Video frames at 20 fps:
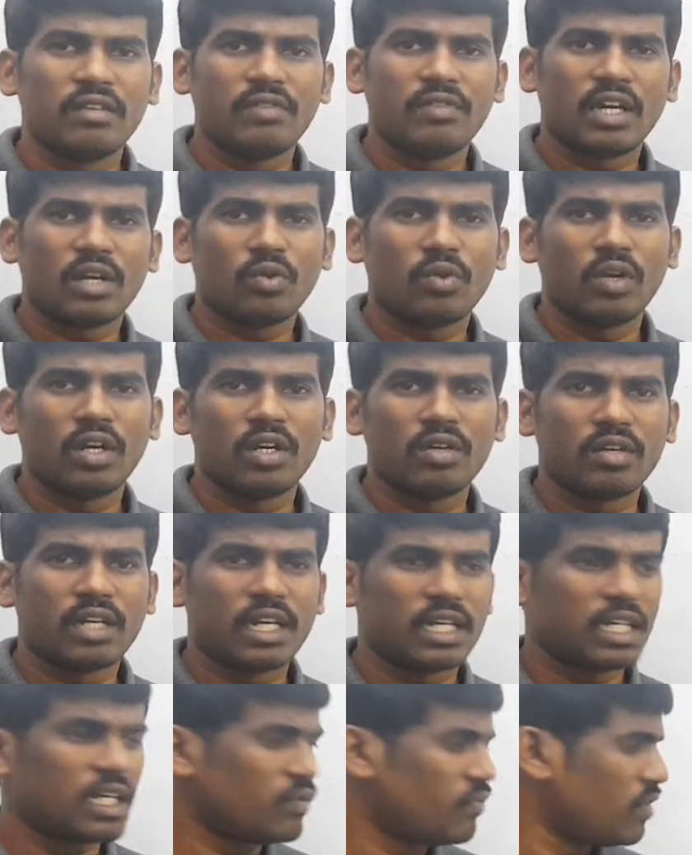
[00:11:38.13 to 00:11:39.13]
we are going to
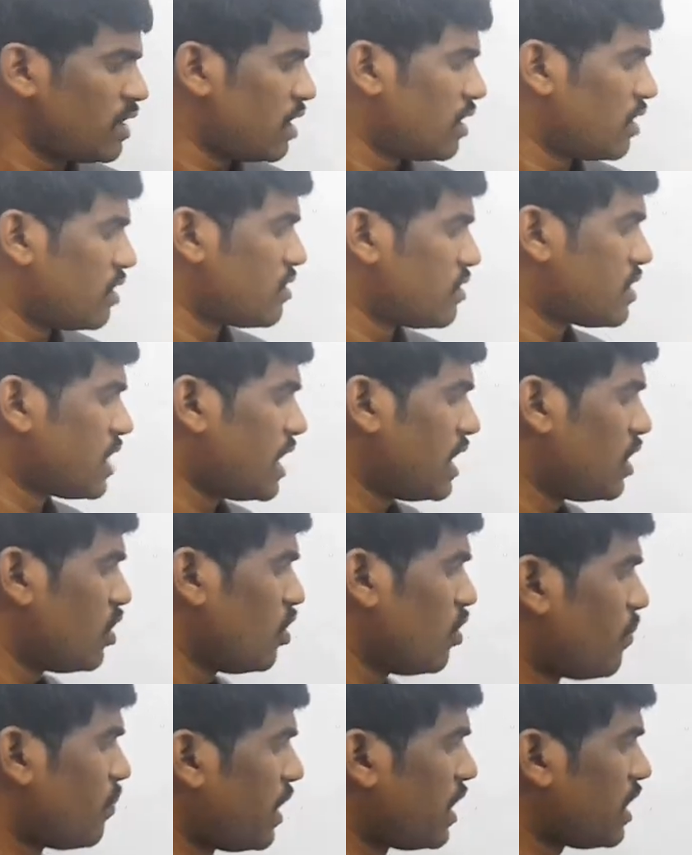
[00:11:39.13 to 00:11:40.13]
get it for
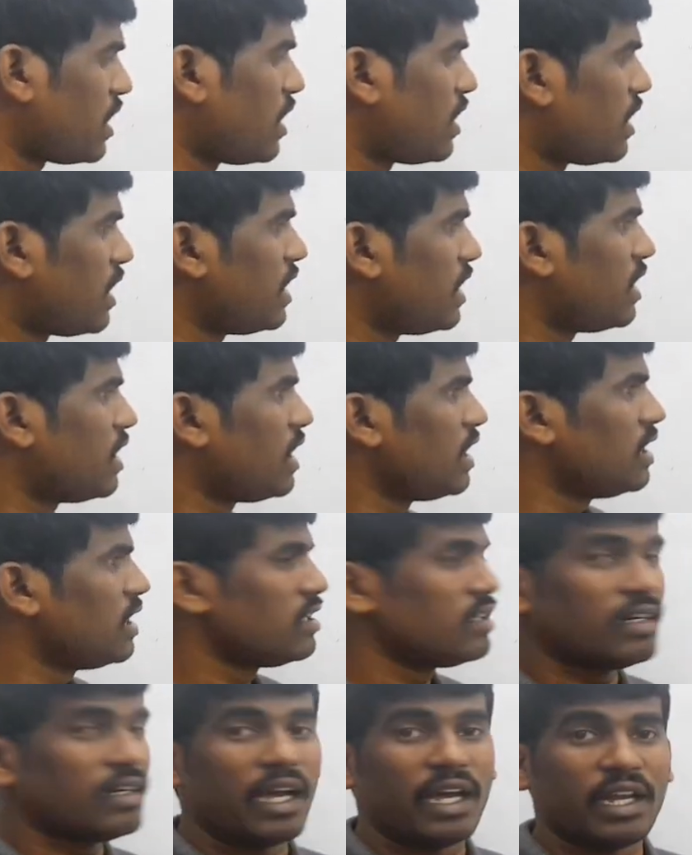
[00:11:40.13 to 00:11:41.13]

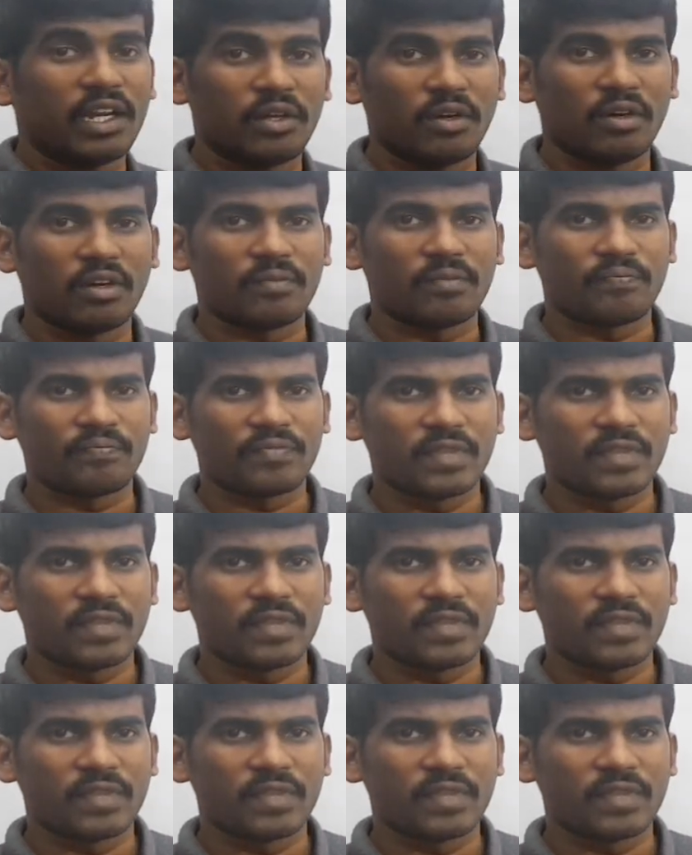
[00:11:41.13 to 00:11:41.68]
cyclopentadienyl anion.